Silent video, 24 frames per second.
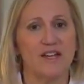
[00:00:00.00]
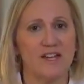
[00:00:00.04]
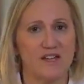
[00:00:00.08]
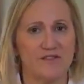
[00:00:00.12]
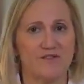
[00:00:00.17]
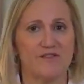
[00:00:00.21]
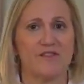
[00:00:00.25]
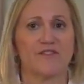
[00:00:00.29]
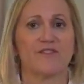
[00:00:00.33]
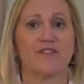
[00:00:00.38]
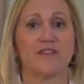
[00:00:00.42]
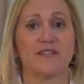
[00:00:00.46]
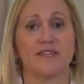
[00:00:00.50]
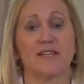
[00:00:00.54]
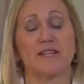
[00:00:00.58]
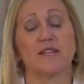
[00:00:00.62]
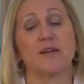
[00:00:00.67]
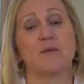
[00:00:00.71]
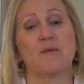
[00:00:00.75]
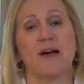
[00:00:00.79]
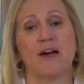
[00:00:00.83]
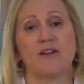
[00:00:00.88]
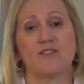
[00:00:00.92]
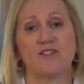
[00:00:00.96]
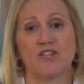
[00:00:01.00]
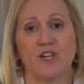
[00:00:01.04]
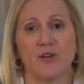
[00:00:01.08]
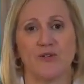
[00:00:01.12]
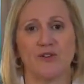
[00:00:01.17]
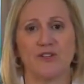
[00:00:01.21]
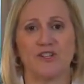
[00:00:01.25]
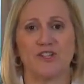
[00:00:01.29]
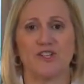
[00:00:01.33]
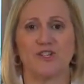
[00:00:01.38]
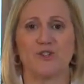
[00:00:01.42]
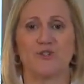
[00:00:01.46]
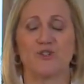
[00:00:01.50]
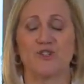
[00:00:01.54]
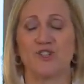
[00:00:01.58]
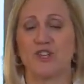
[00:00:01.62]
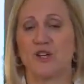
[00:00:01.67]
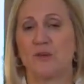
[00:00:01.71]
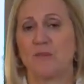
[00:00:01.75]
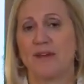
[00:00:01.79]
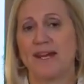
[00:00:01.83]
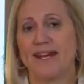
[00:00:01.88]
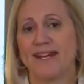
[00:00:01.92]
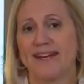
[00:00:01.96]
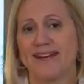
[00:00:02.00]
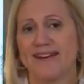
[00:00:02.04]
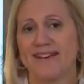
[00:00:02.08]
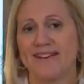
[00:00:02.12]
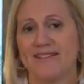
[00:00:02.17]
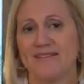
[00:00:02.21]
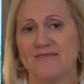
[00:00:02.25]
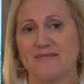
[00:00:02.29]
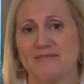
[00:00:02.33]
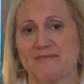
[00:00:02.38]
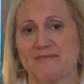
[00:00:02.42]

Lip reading: if you're thinking about going to your GP.